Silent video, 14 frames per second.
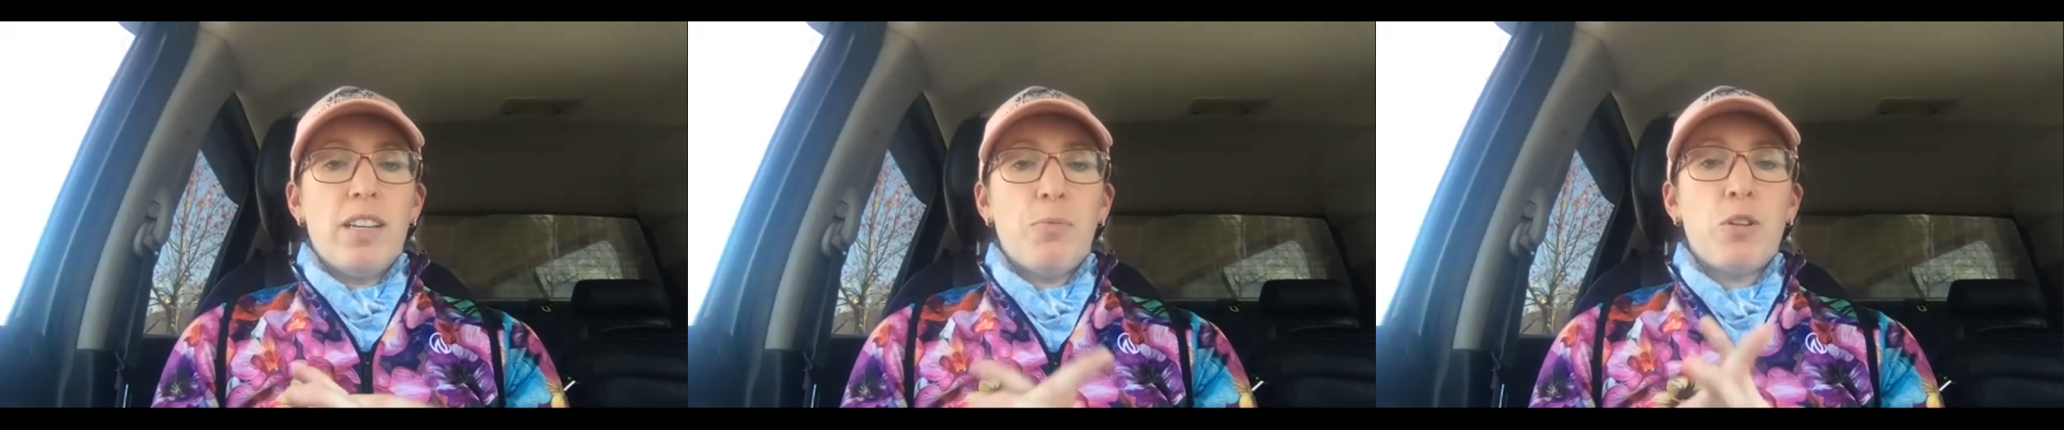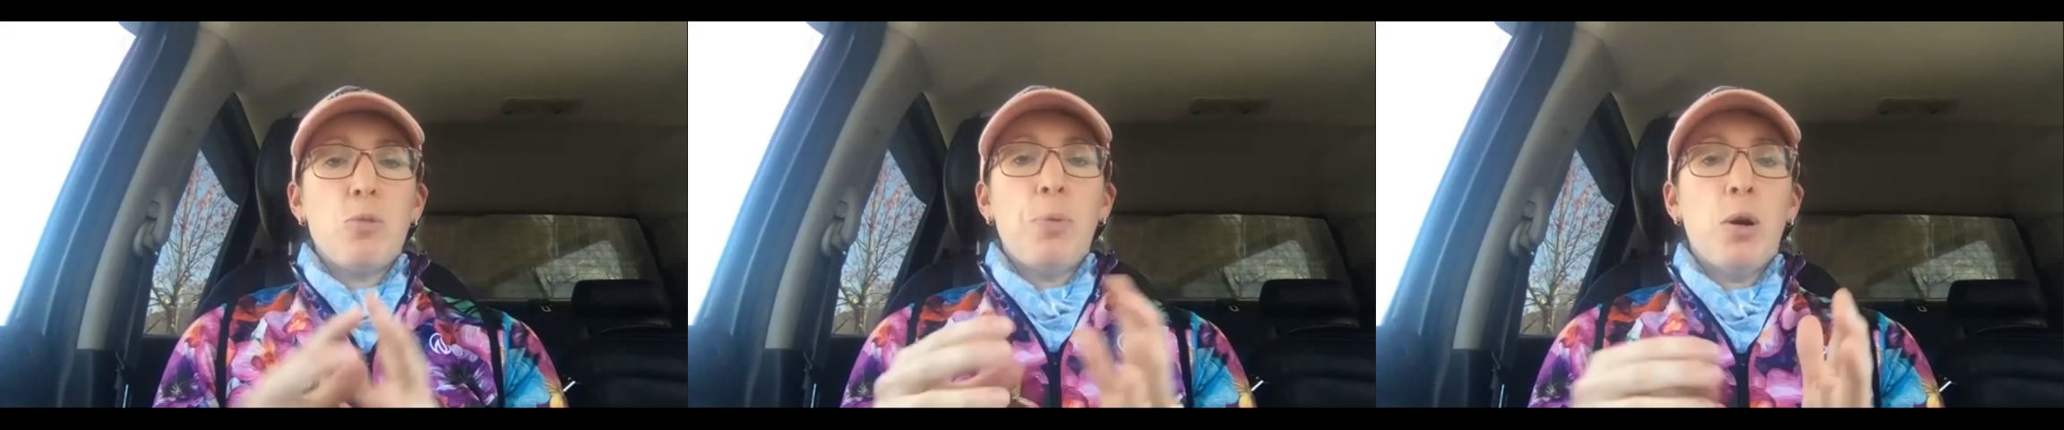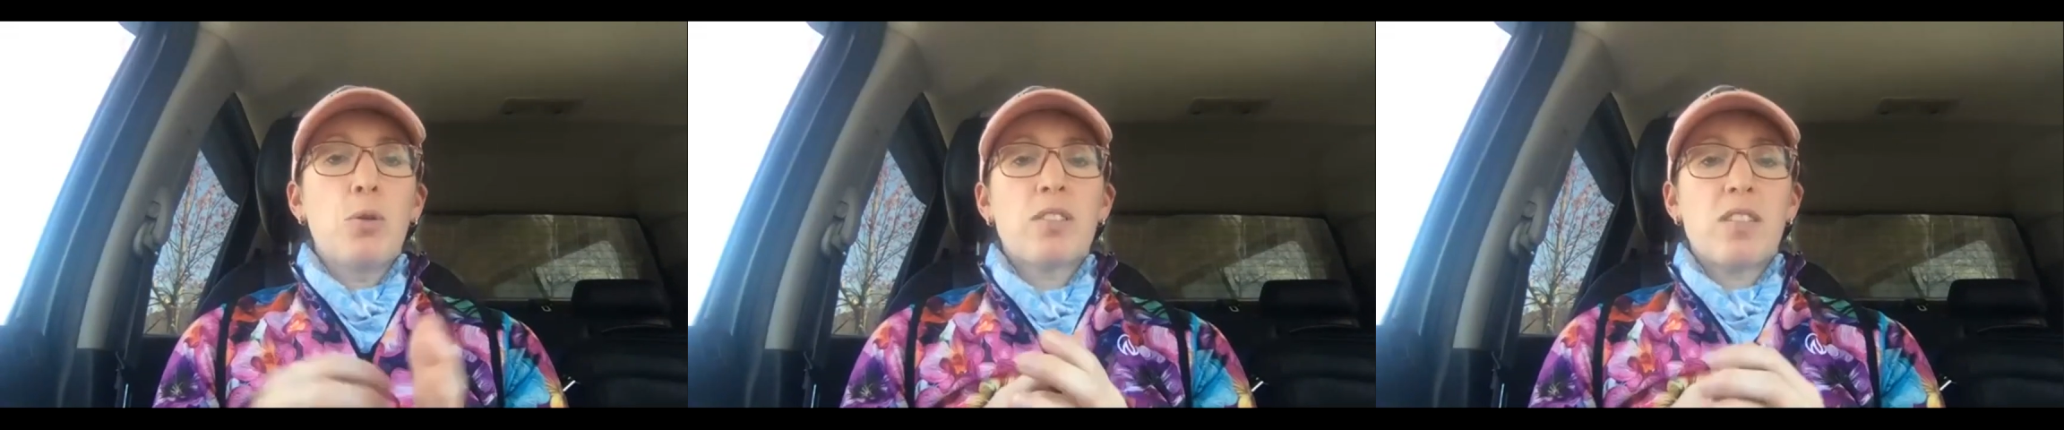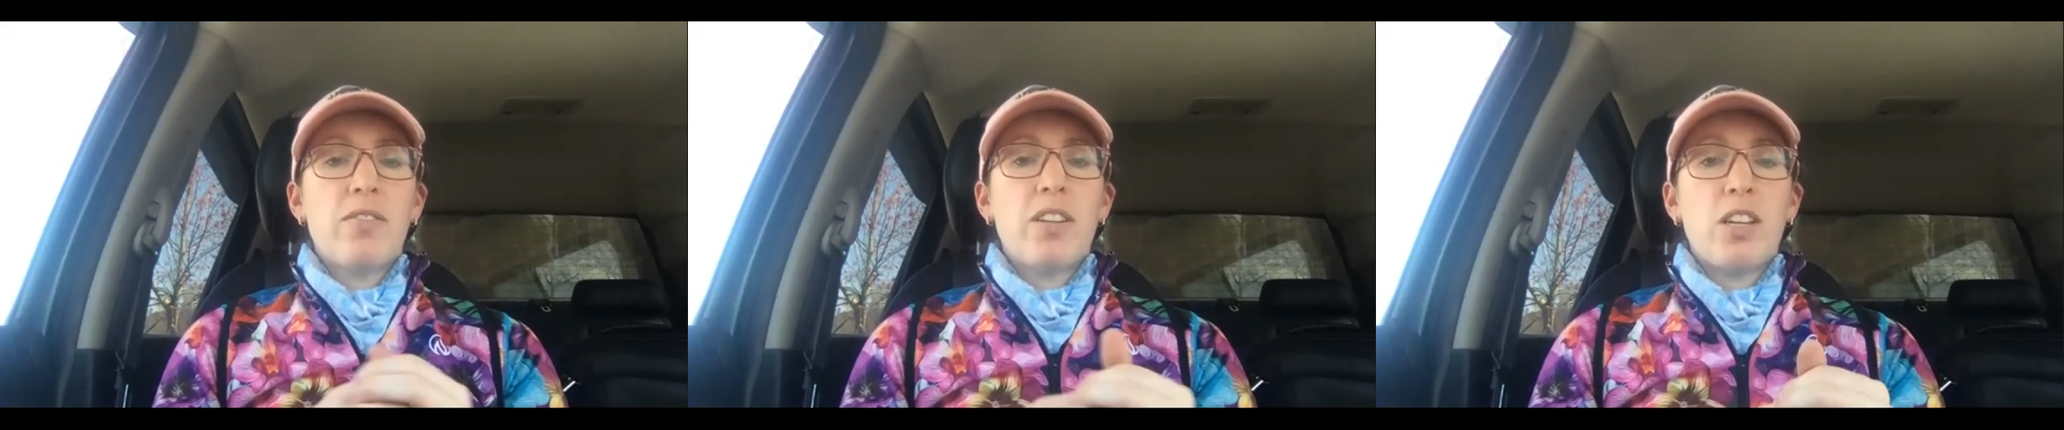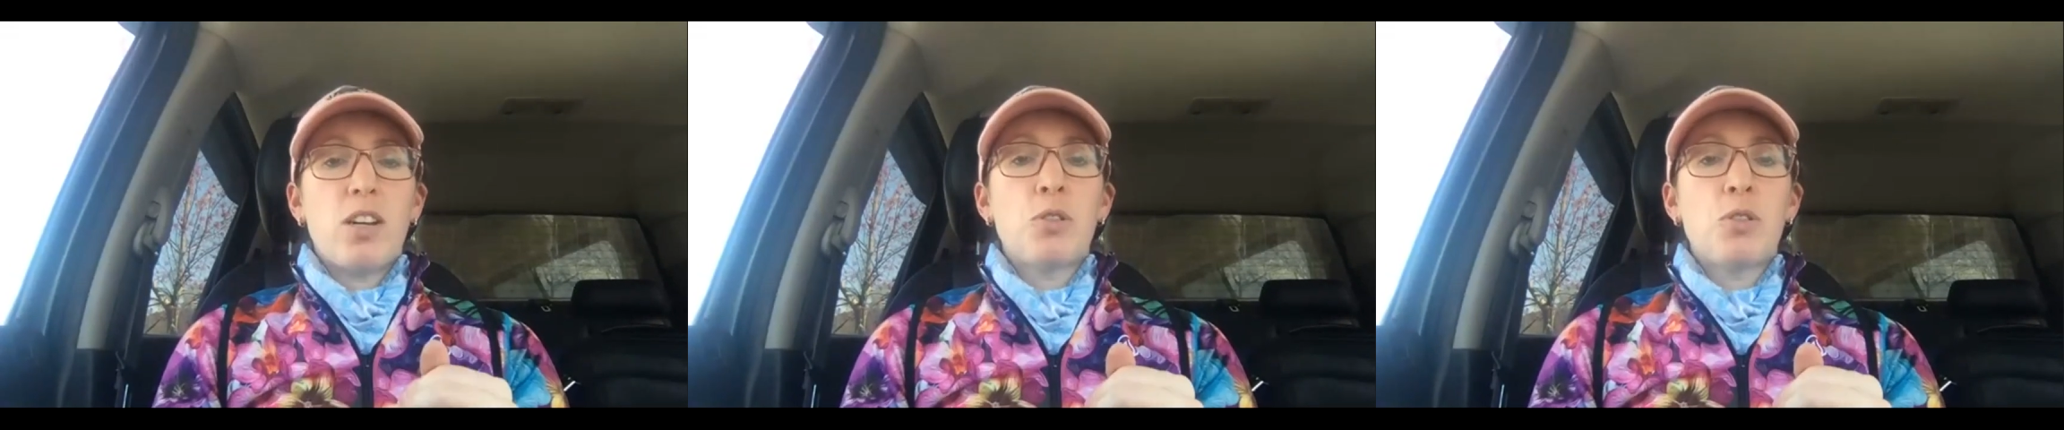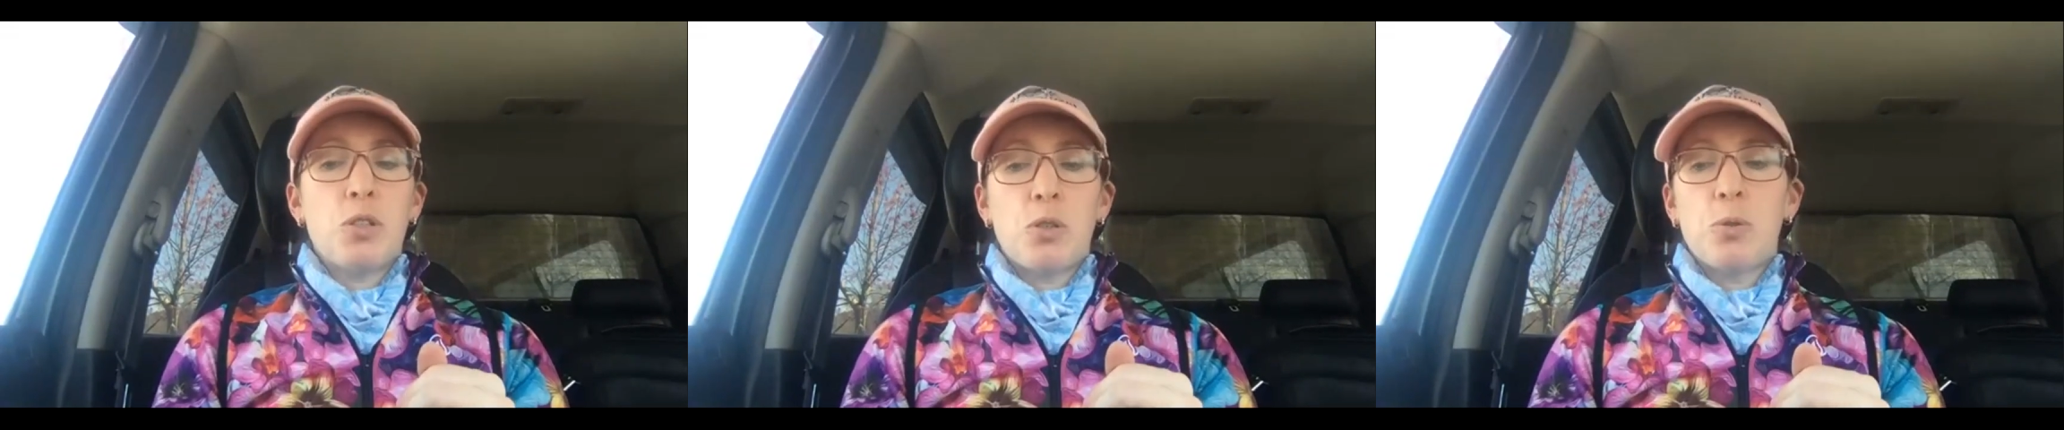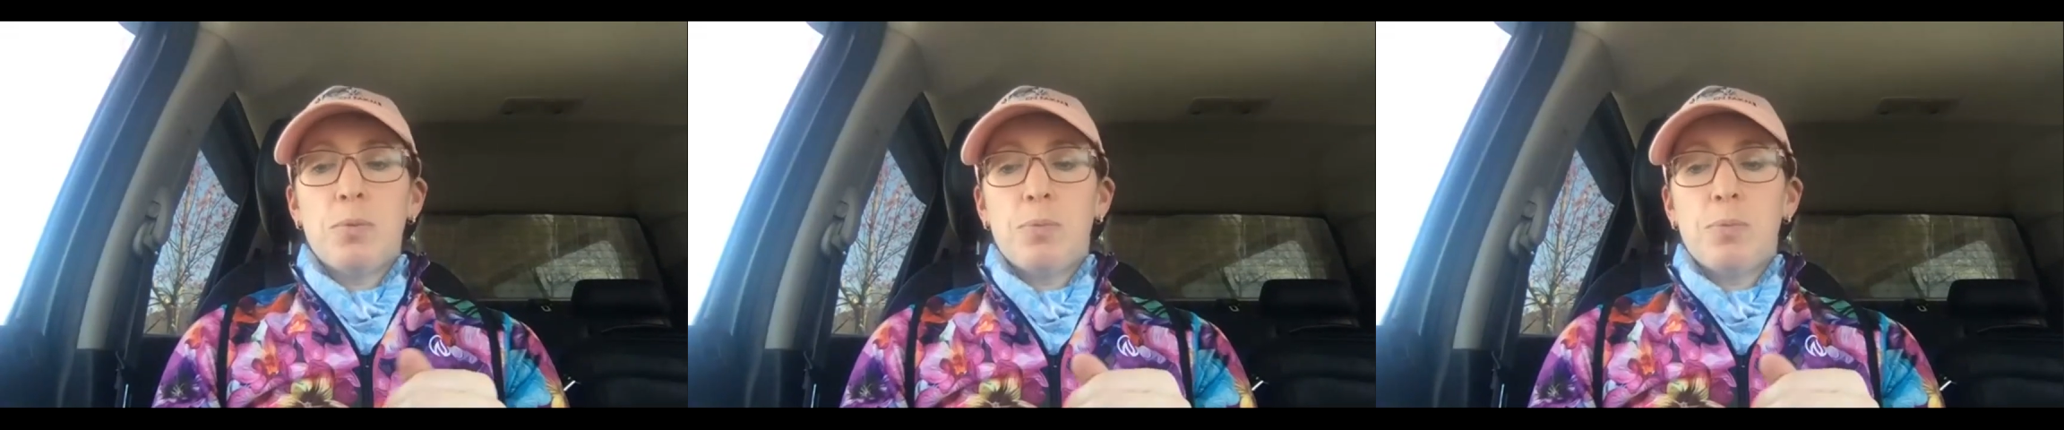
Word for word: when you post the video too?